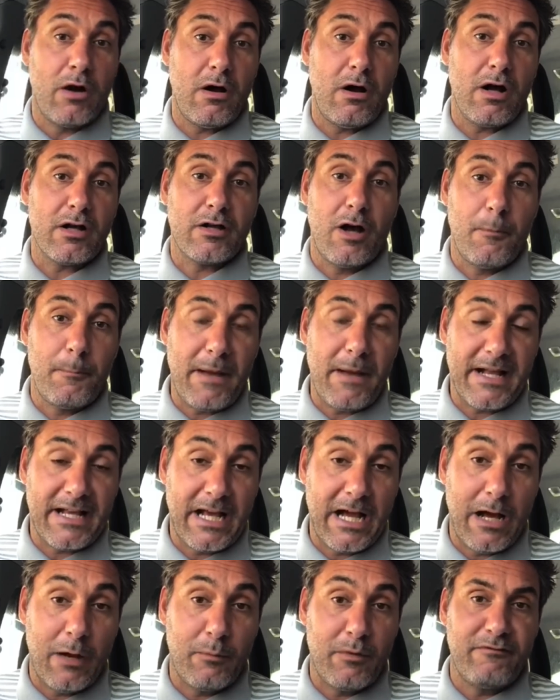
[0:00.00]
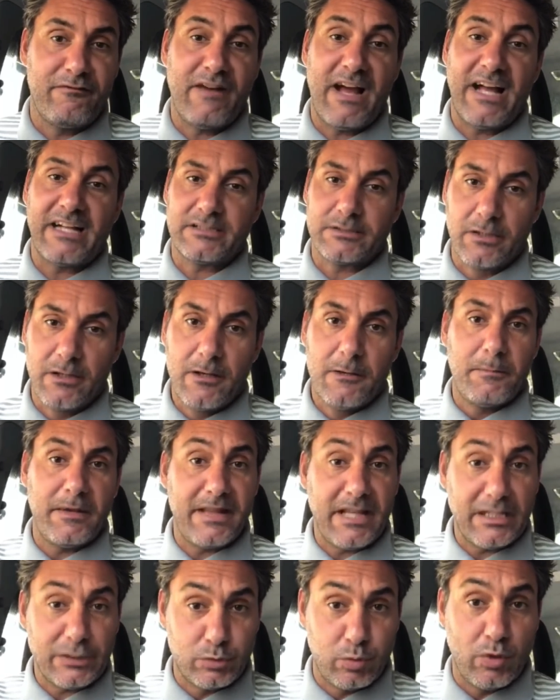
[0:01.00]
I can't back it up with facts, but
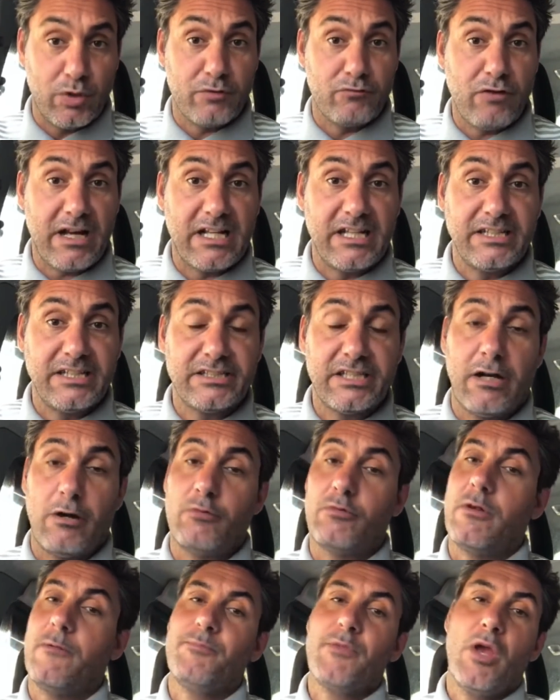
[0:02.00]
that's what regularly told.